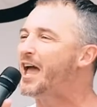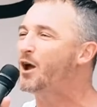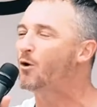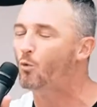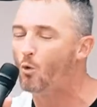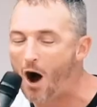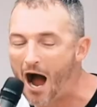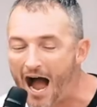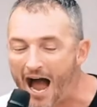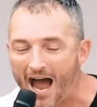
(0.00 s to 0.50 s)
they
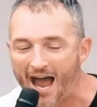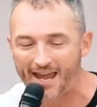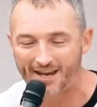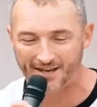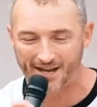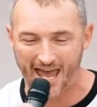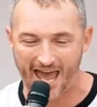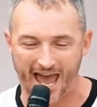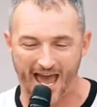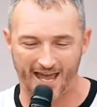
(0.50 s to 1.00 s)

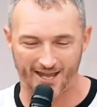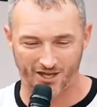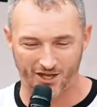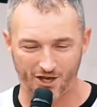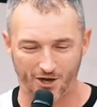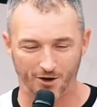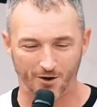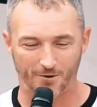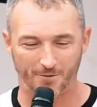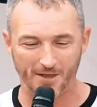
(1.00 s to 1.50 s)
whine at
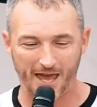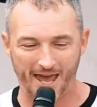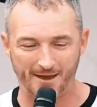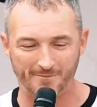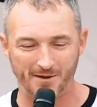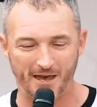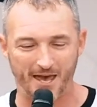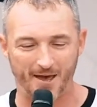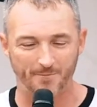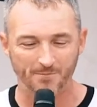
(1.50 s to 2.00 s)
you.
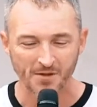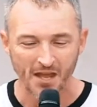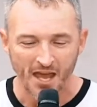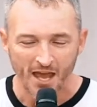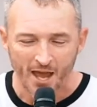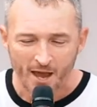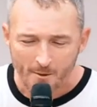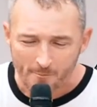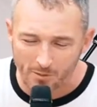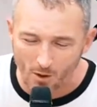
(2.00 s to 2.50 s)
Amen.
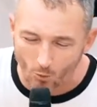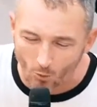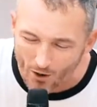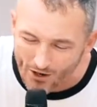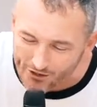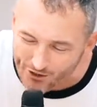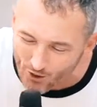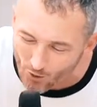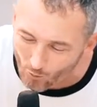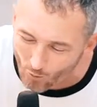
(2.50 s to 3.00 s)
But
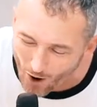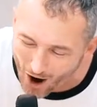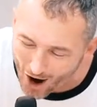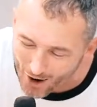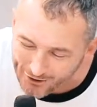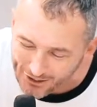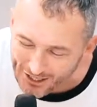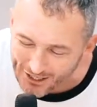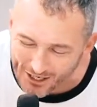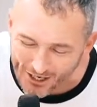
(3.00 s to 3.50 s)
when you're
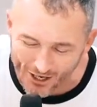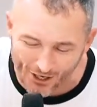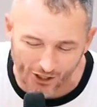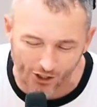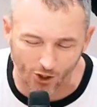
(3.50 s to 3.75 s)
walking in a